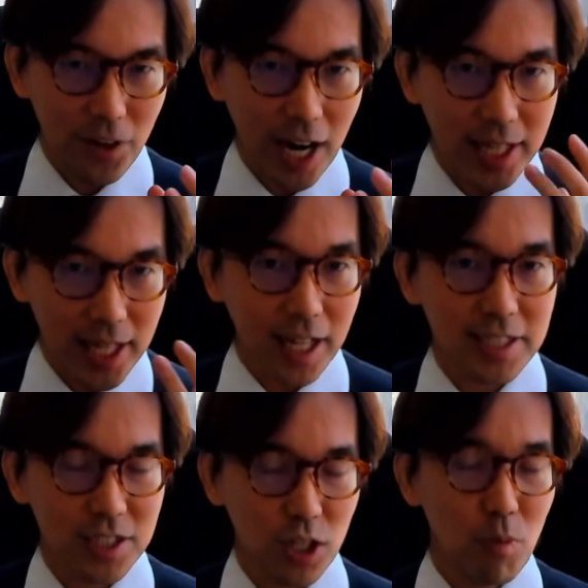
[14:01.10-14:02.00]
you're
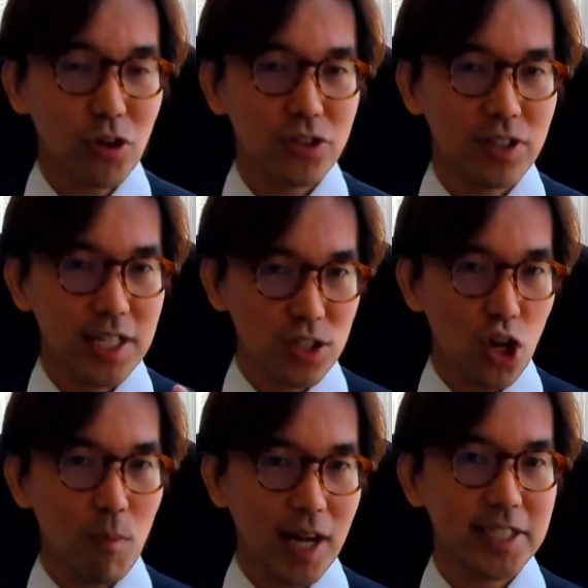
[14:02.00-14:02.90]
attached emotionally
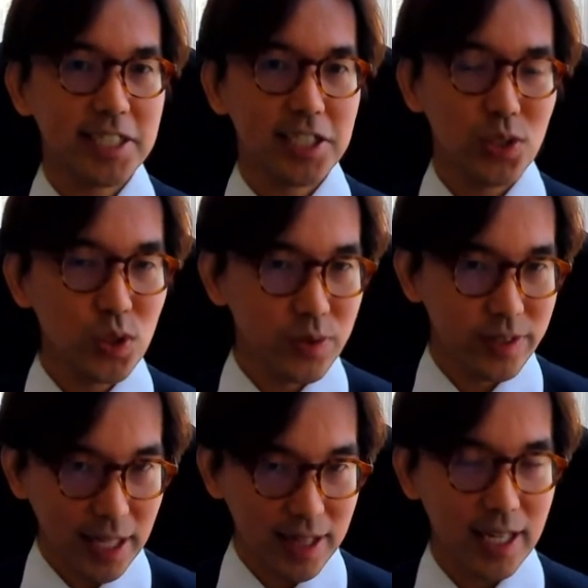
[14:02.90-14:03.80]
so much to
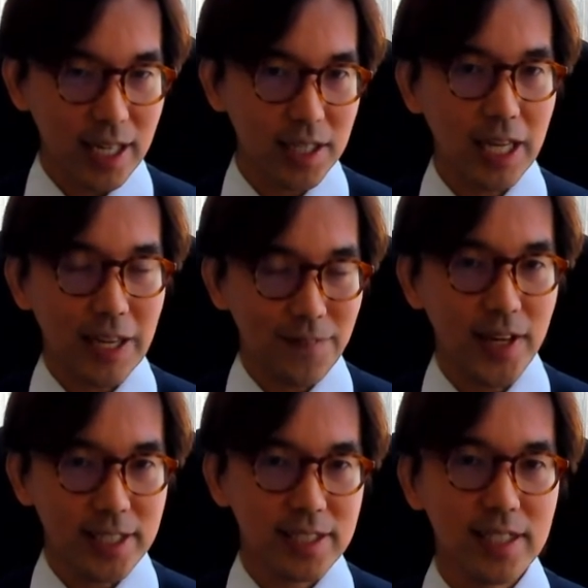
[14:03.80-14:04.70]
the thing, the
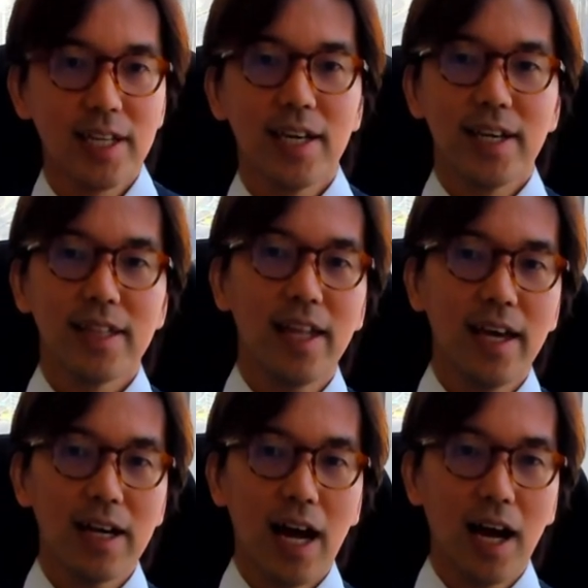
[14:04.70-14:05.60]
event,
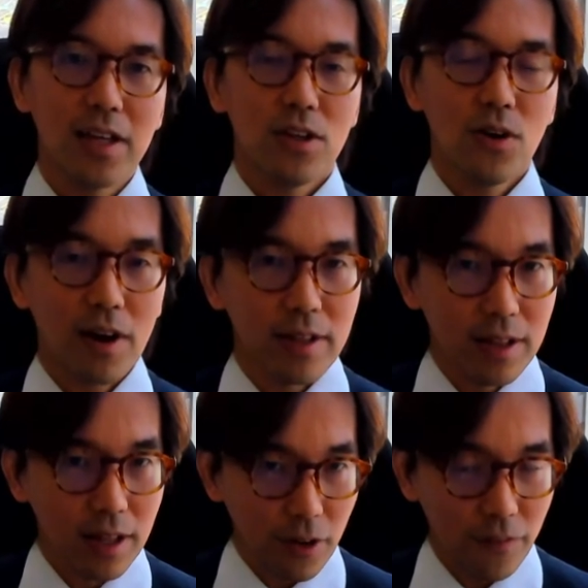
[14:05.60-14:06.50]
then uh, you are
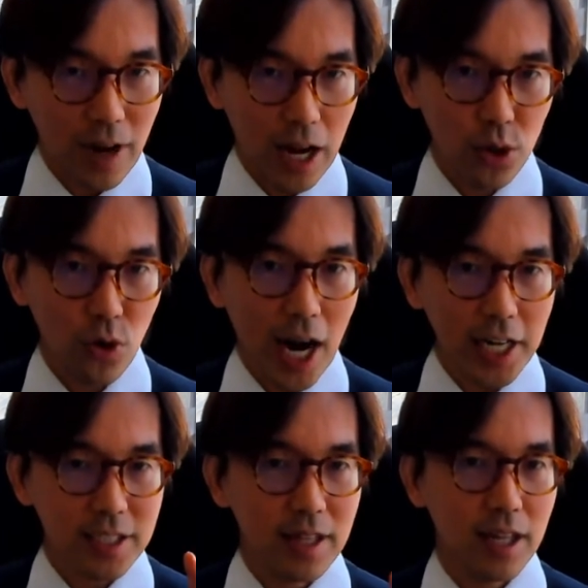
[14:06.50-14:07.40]
there. You are
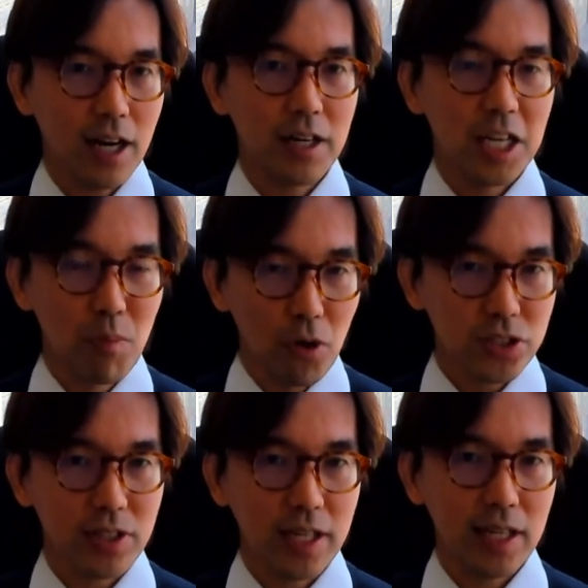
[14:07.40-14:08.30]
actually there
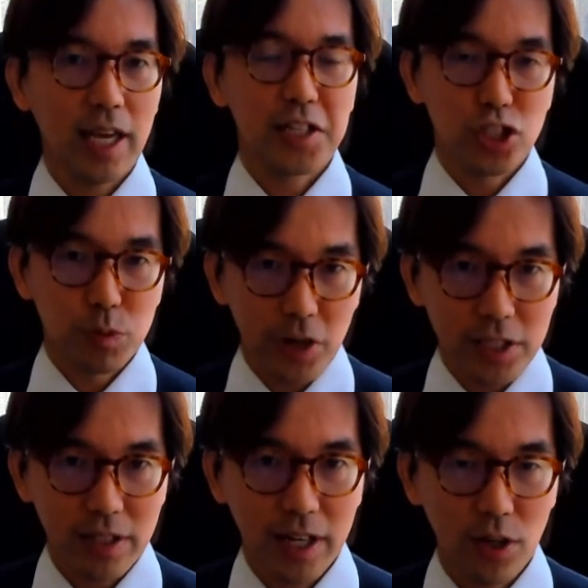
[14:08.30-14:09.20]
emotionally and
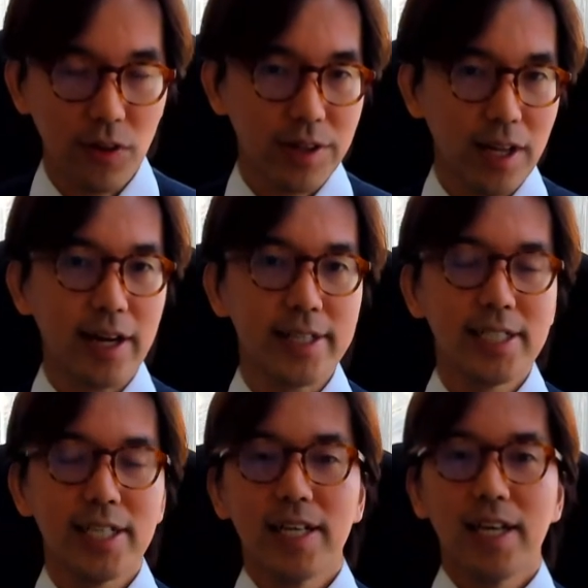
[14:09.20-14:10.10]
spiritually. You are there,
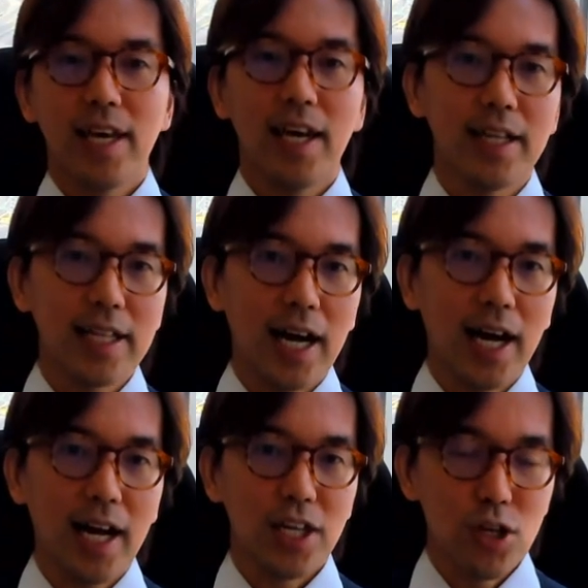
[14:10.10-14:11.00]
and
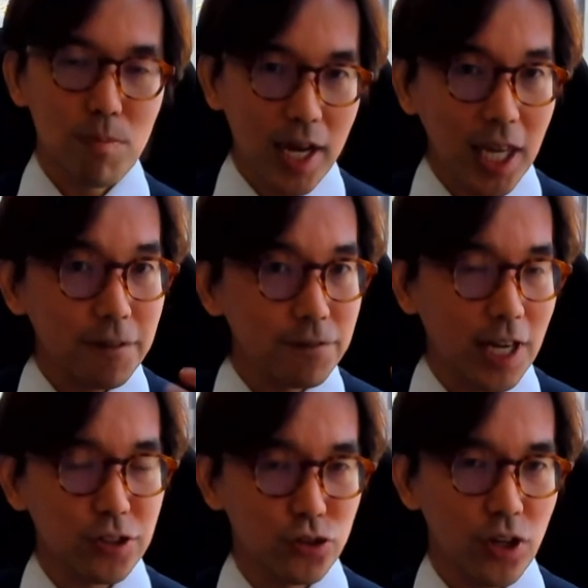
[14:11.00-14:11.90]
uh, you might get
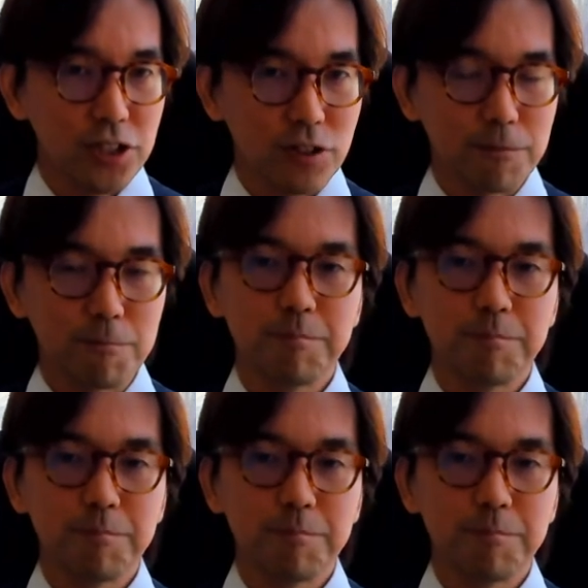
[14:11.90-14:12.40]
frustration.